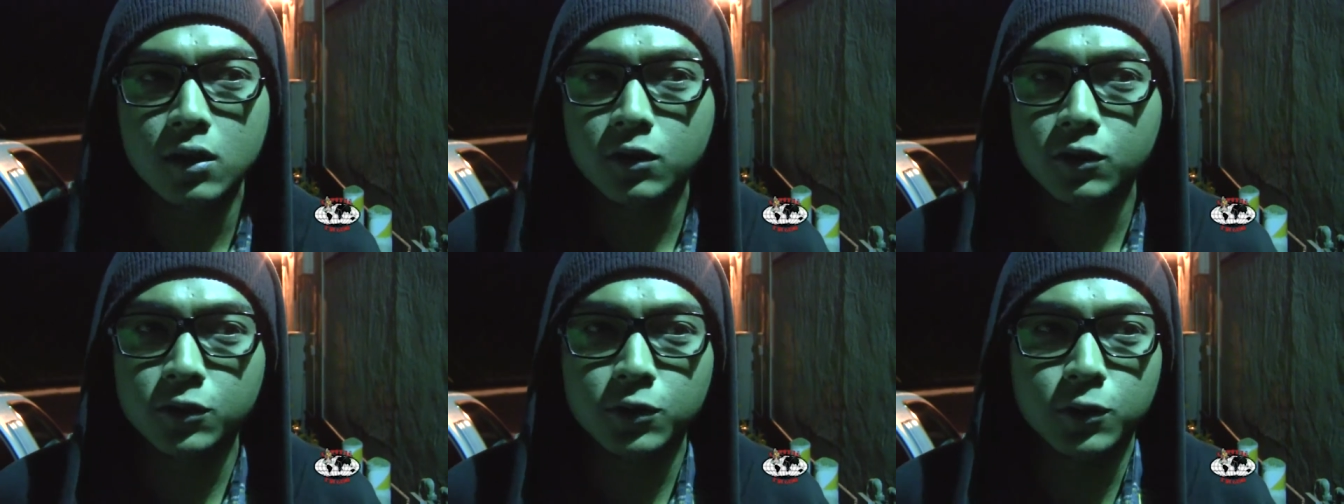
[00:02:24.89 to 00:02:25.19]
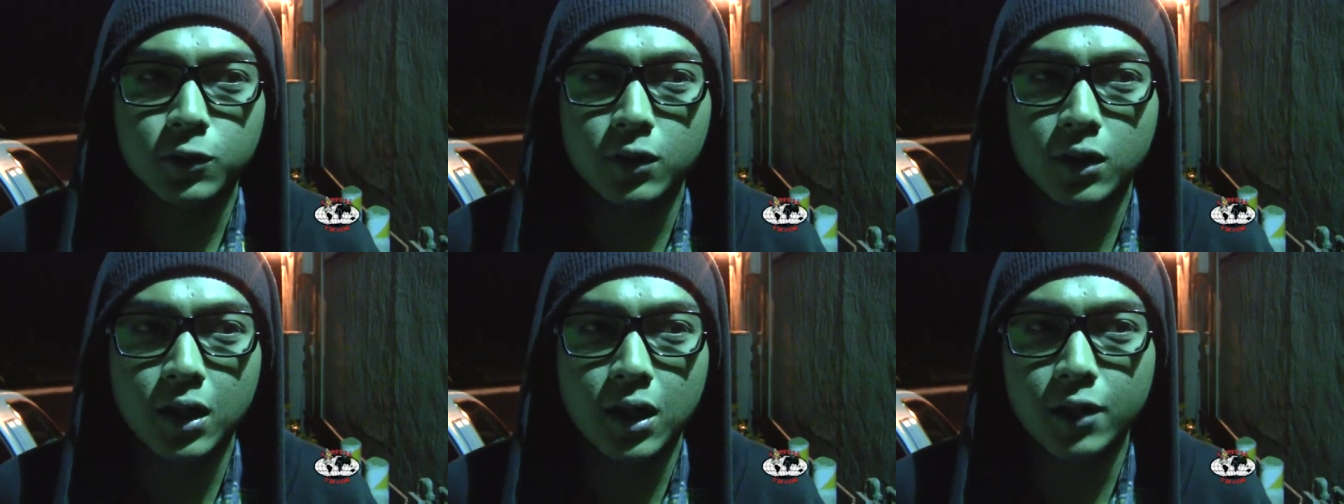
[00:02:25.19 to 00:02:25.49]

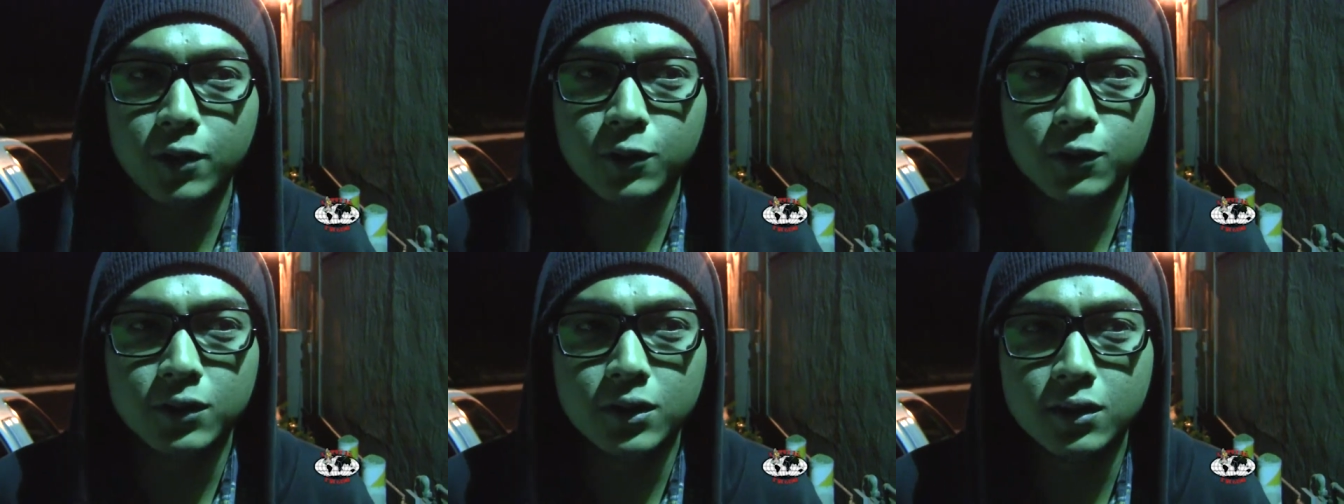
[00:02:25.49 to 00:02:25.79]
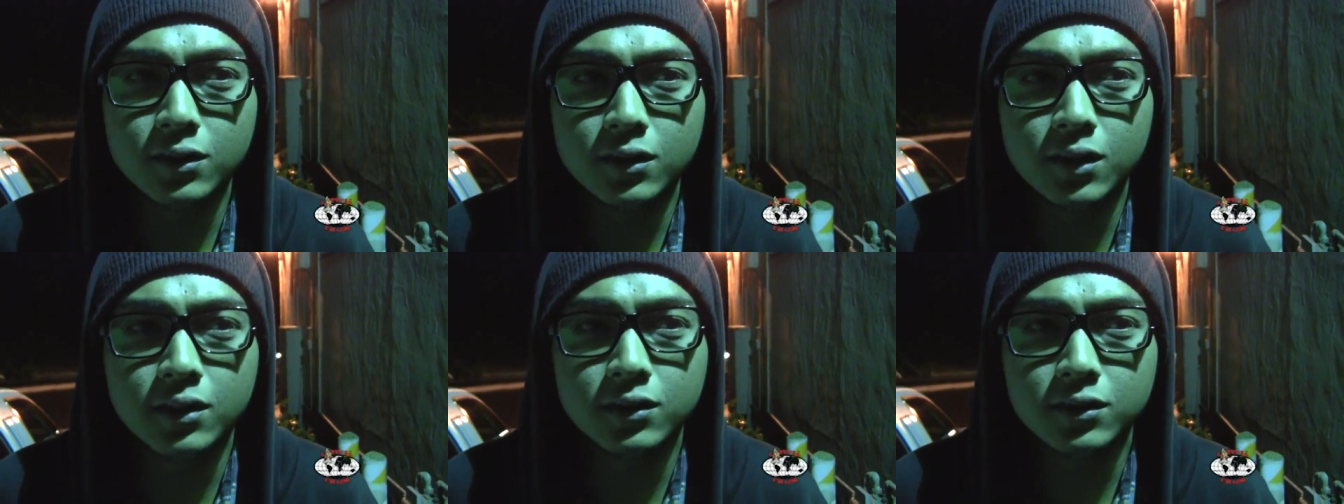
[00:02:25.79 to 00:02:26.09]
So I don't
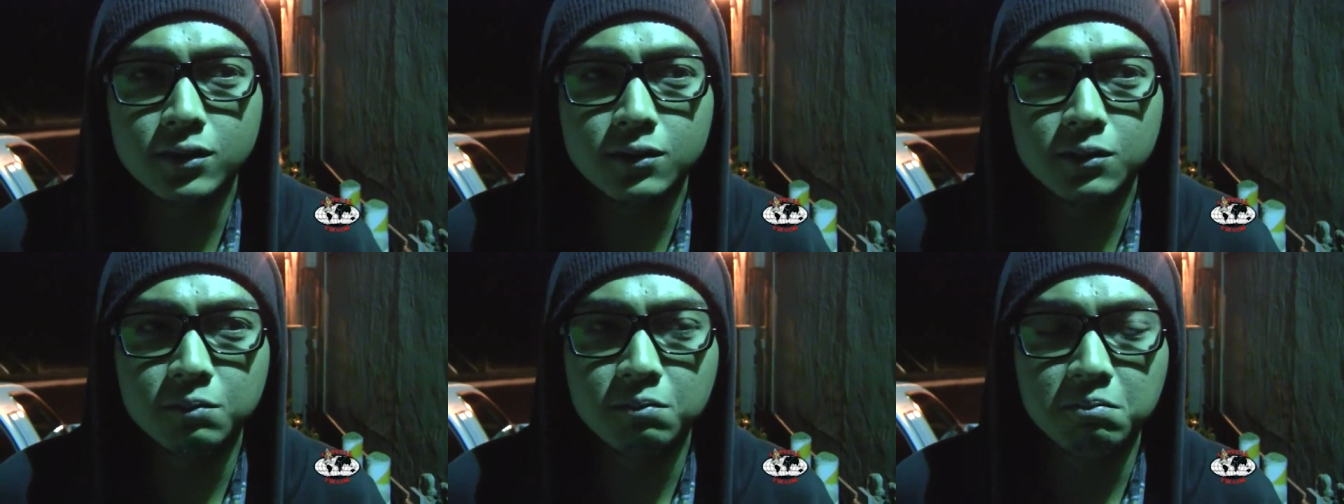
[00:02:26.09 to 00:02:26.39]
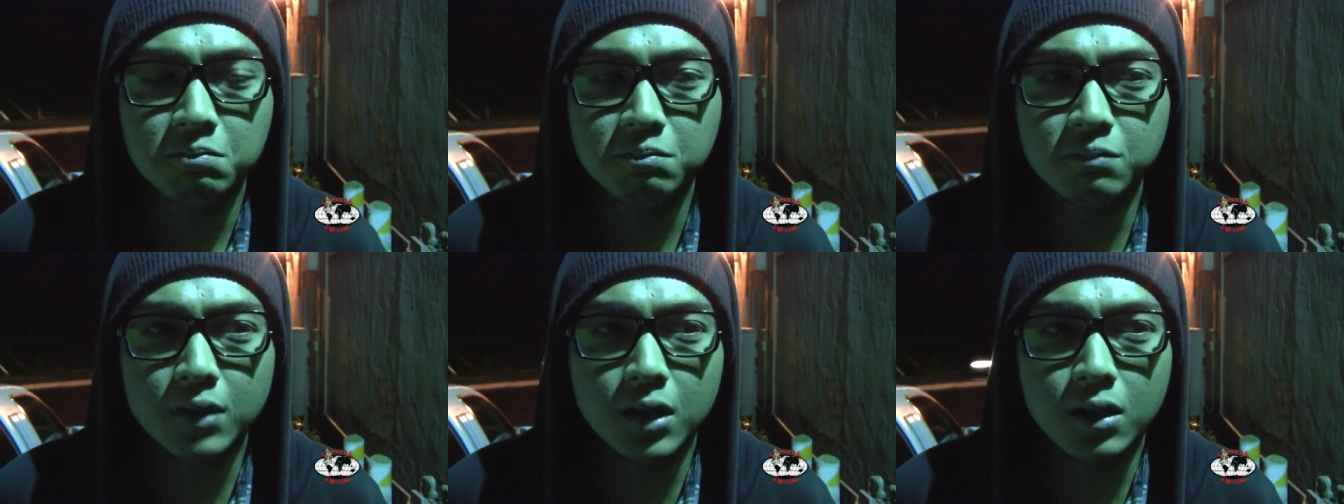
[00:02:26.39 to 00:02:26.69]
think there's
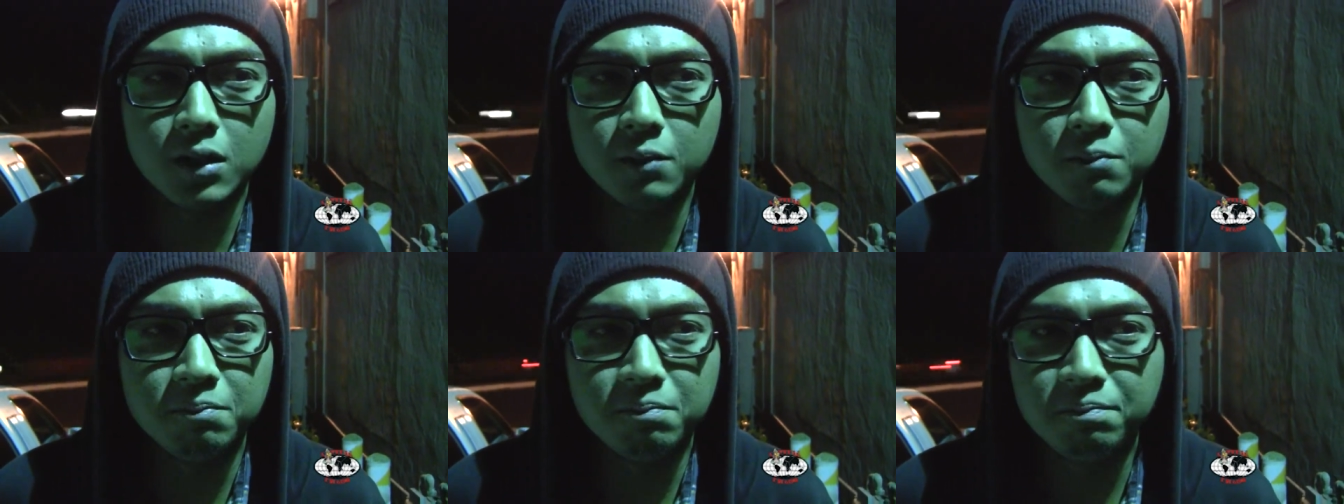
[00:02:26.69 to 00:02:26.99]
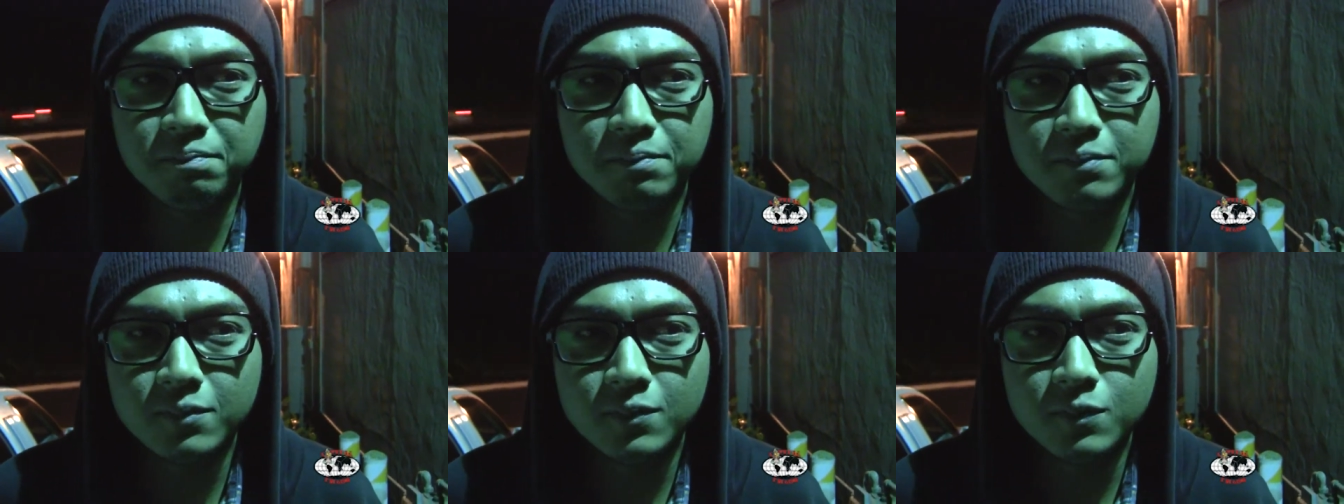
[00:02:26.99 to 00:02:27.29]
um,
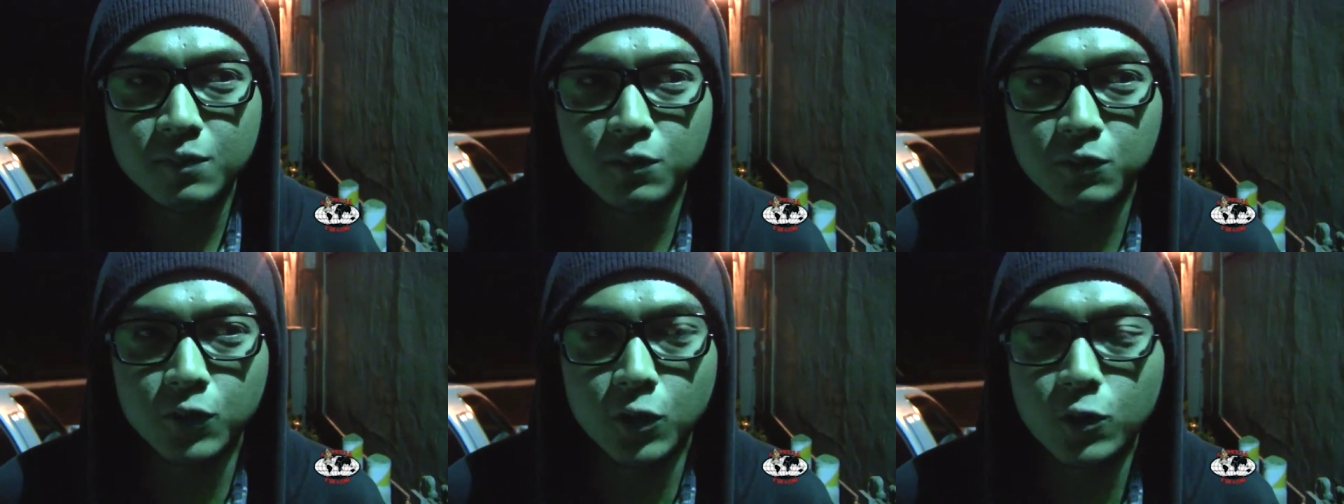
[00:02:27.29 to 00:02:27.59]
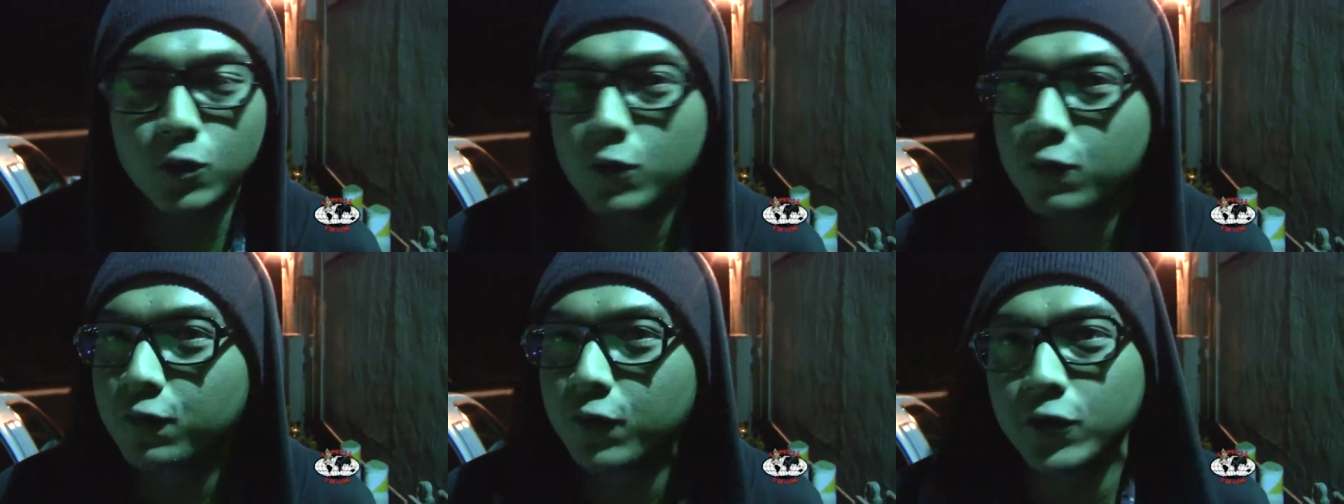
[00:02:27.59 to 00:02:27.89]
no
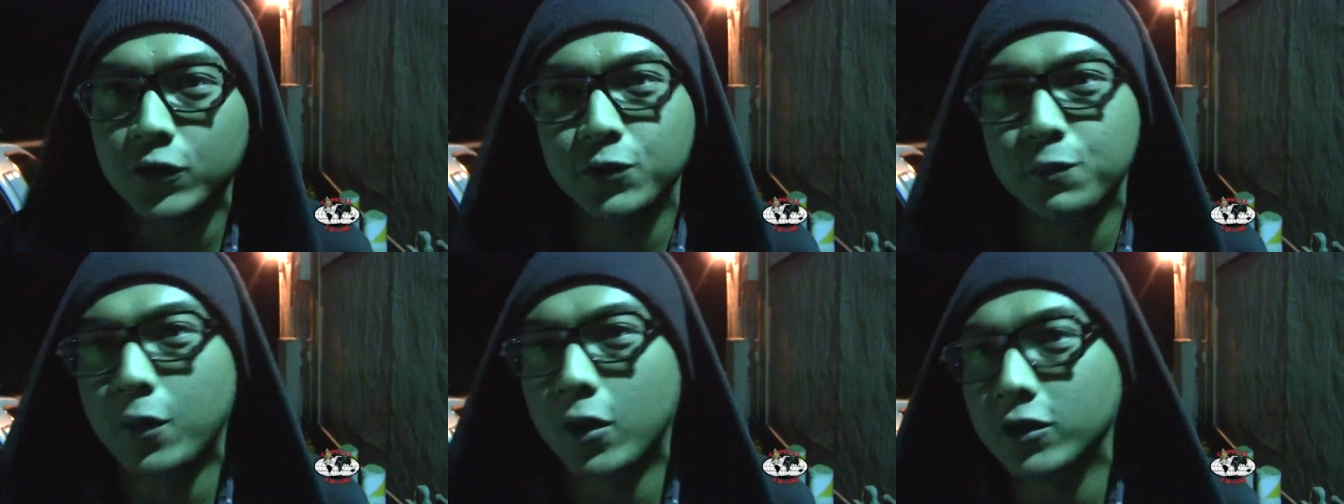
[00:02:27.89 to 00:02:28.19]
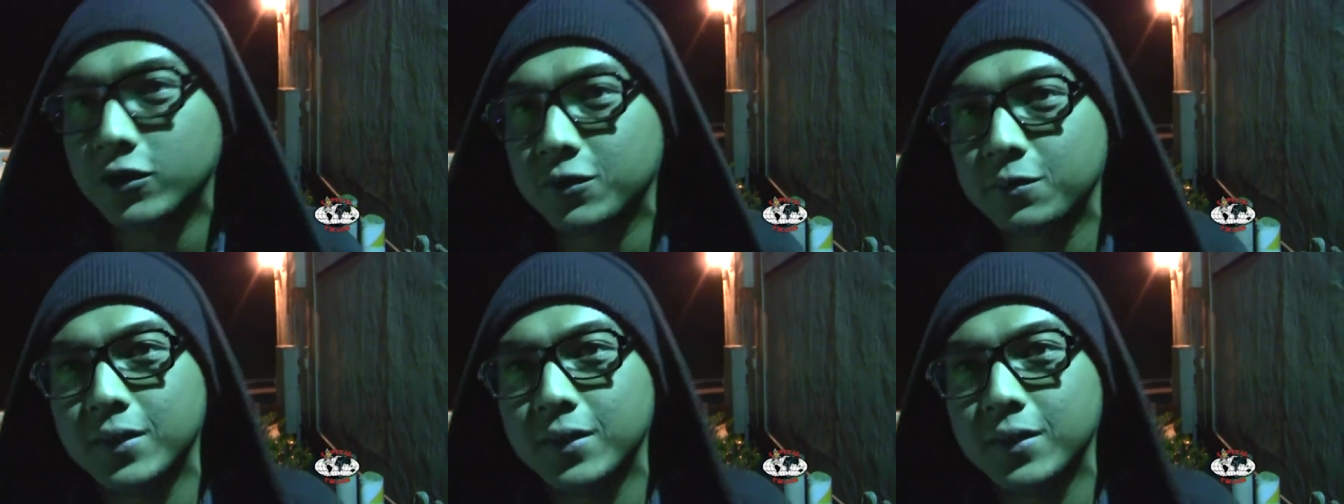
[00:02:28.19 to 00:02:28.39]
room for sports.